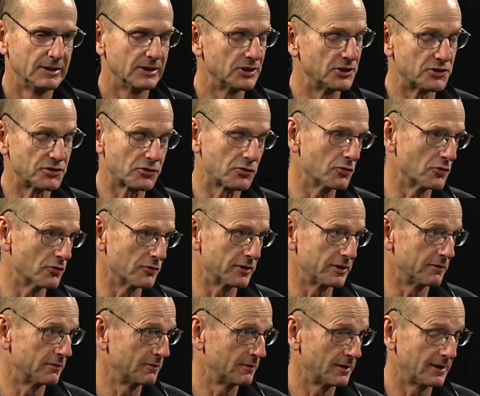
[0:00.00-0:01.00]
He's
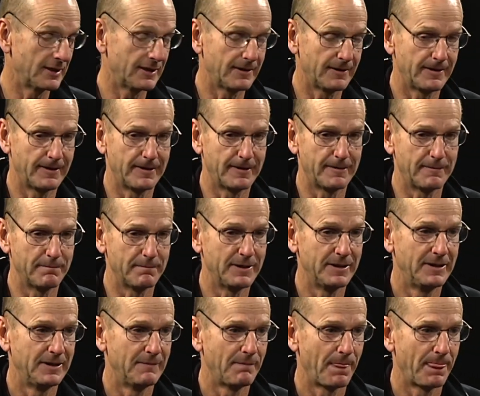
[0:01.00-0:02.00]
scoring. Um,
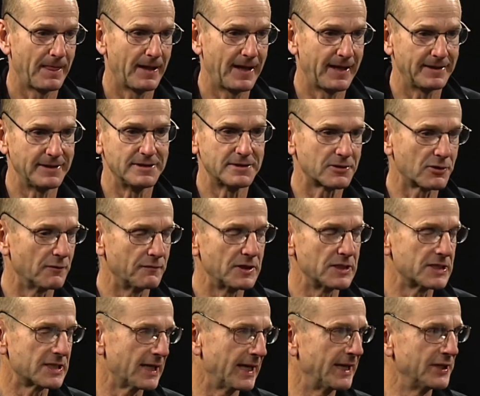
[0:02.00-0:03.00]
and he's got the
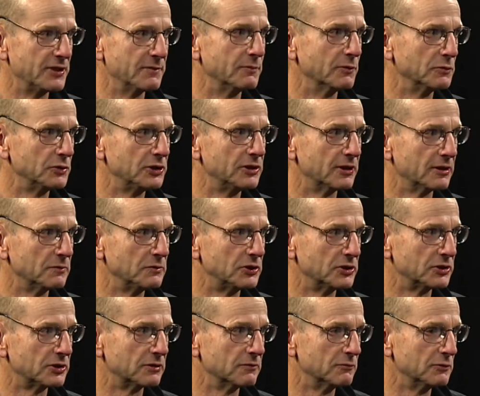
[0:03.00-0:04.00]
intangibles, you know, he's
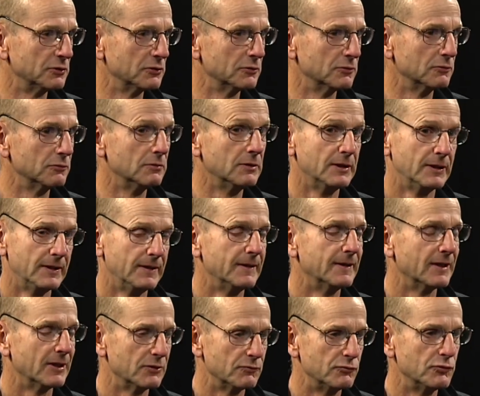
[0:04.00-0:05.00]
just a real,
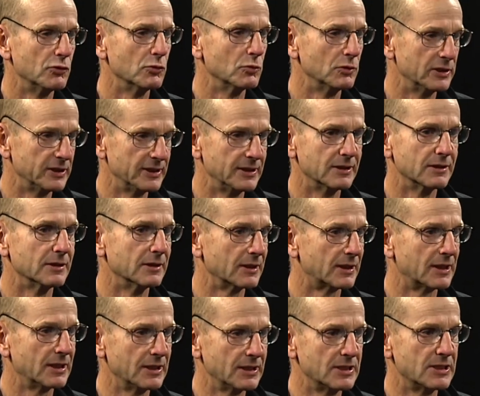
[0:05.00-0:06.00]
a real leader that the
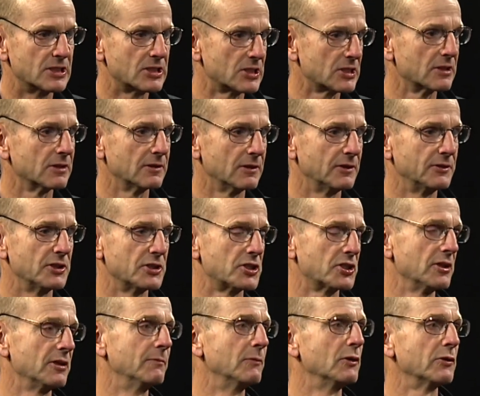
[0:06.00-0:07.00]
kids on the
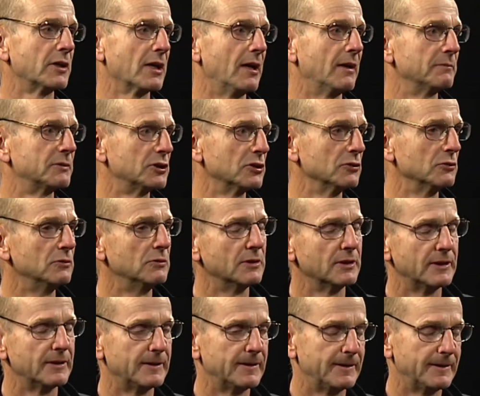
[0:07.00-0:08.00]
team look up to.
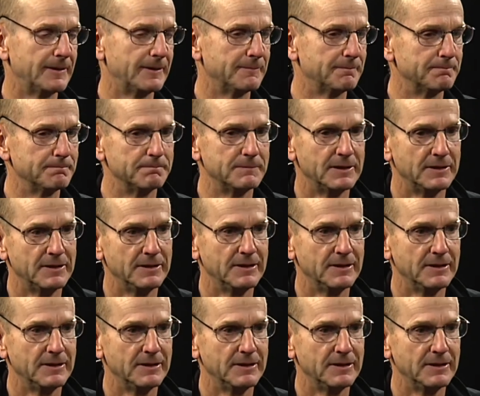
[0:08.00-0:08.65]
Um,